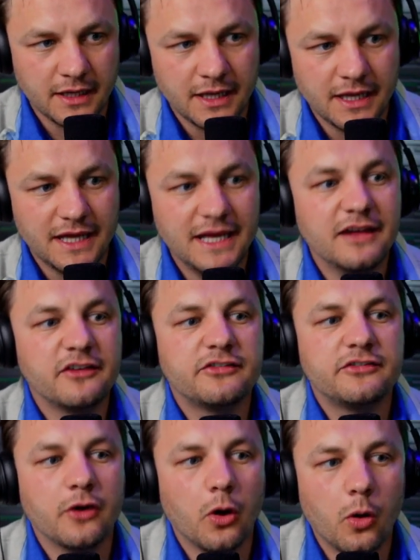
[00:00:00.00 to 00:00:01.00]
He is
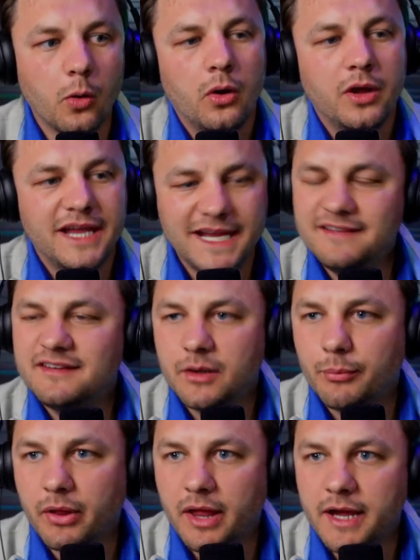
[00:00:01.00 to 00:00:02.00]
so easy to
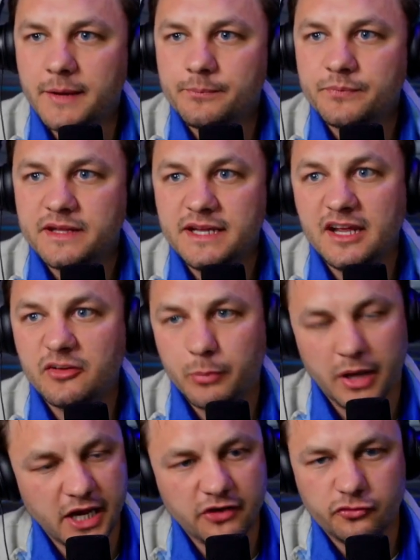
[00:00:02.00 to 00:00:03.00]
play. He has
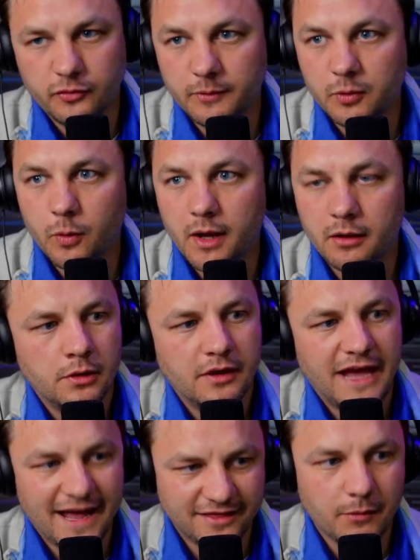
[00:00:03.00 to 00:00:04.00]
played extremely well
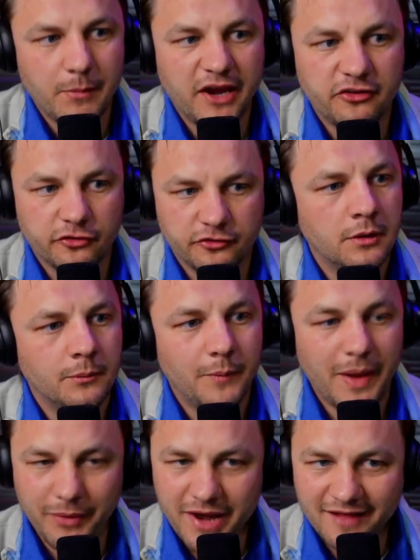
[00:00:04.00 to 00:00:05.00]
at the majors.
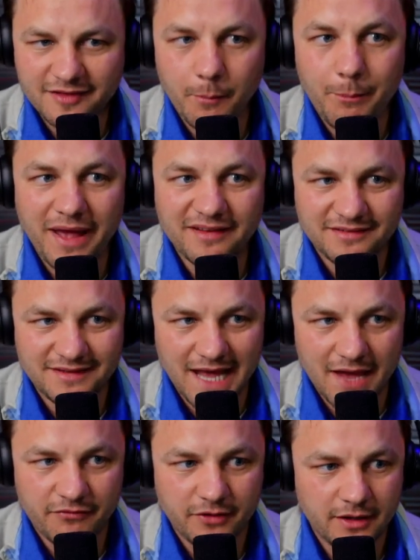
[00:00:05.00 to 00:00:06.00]
Maybe not the best
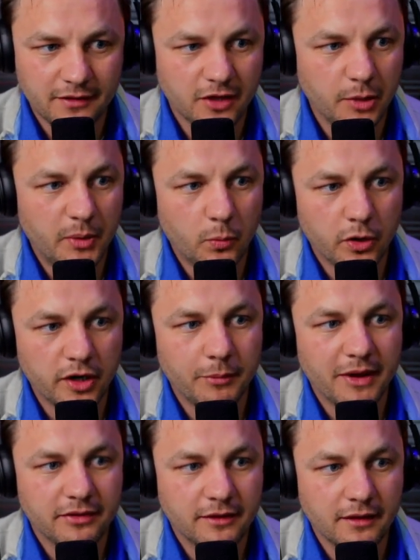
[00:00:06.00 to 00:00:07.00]
stat fit. A little bit worried
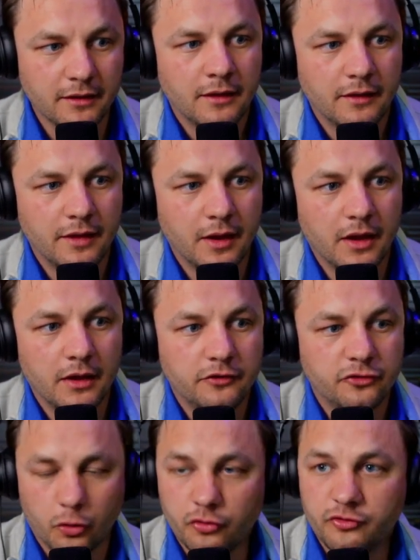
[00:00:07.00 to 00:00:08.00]
about the
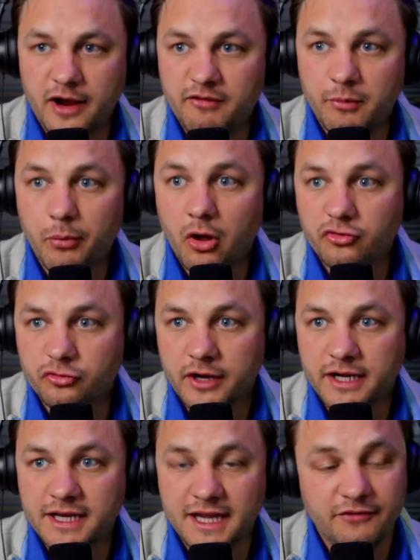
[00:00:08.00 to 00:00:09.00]
total driving and ball
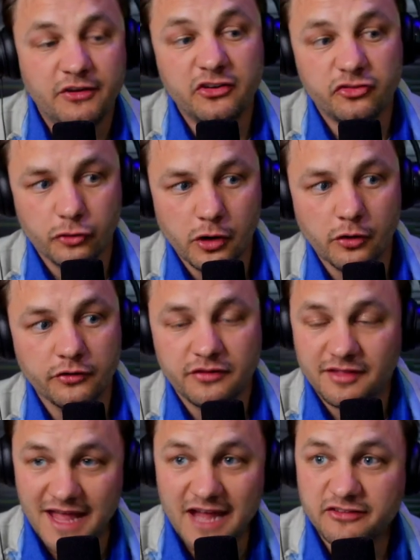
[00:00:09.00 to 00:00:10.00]
striking. If he struggles,
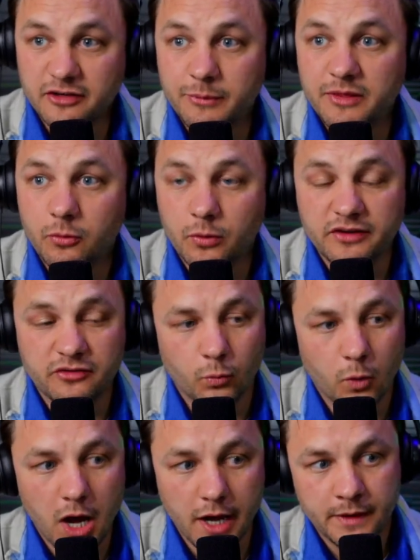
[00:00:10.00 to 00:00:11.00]
that's going to be the reason
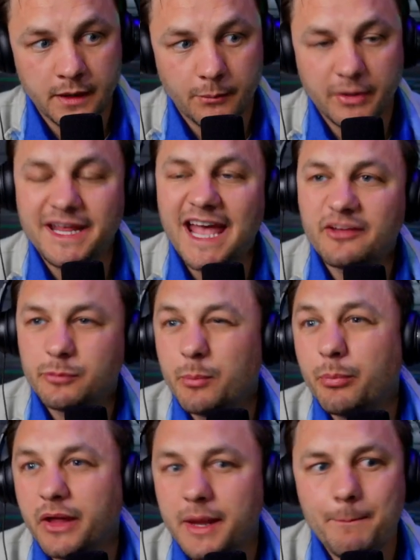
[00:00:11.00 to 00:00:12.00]
why. But he has been
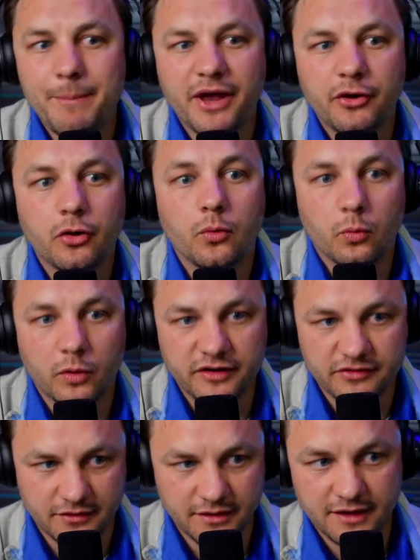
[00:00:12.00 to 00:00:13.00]
playing better
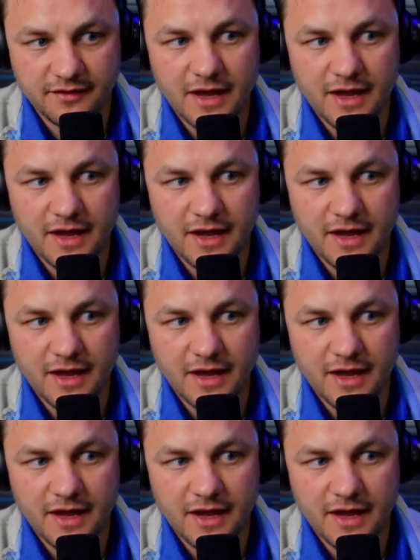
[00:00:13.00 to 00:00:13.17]
recently in that